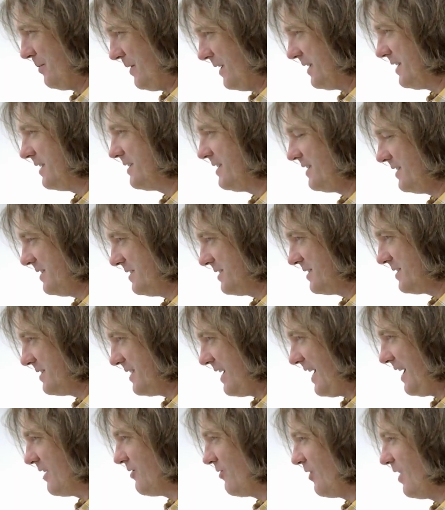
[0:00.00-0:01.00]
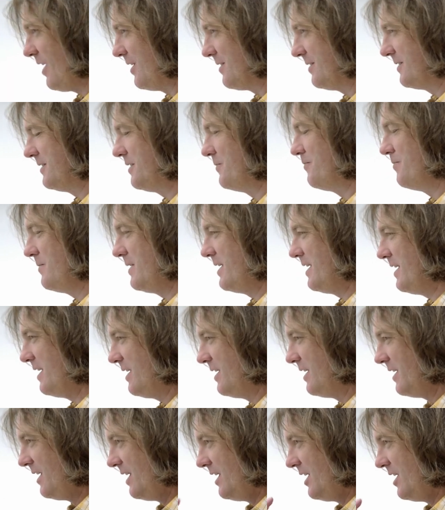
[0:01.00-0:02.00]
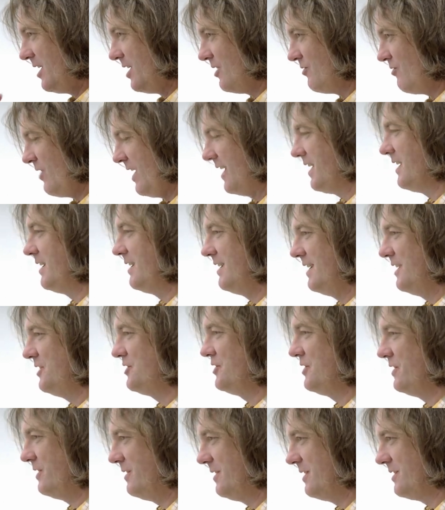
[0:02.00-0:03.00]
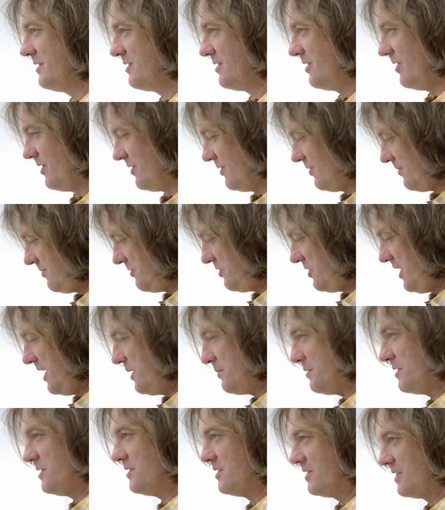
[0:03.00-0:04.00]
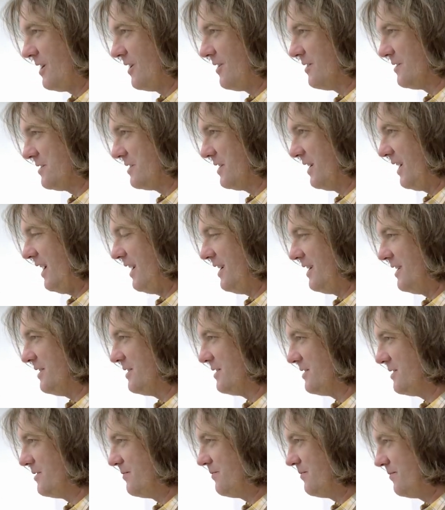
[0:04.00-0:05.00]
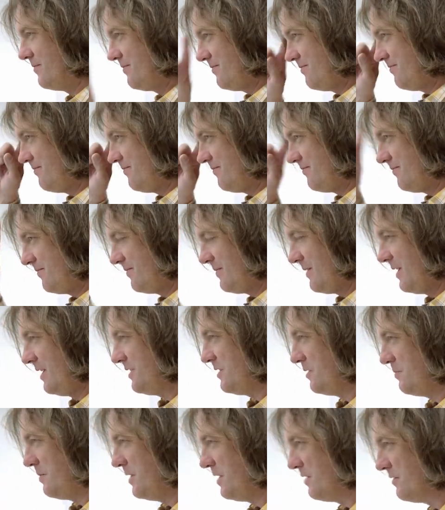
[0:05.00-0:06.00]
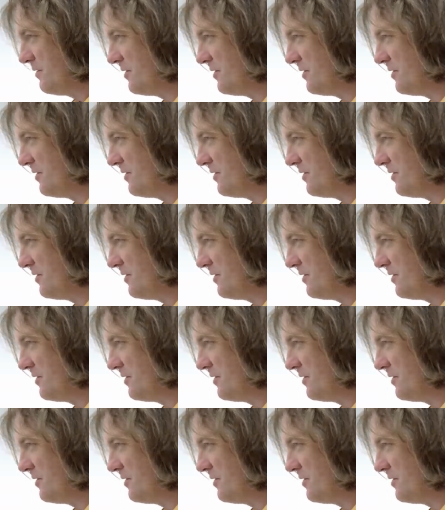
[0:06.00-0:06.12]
but it is that rather than mere recognition. It's not shapes in slots again. It's it's a bit of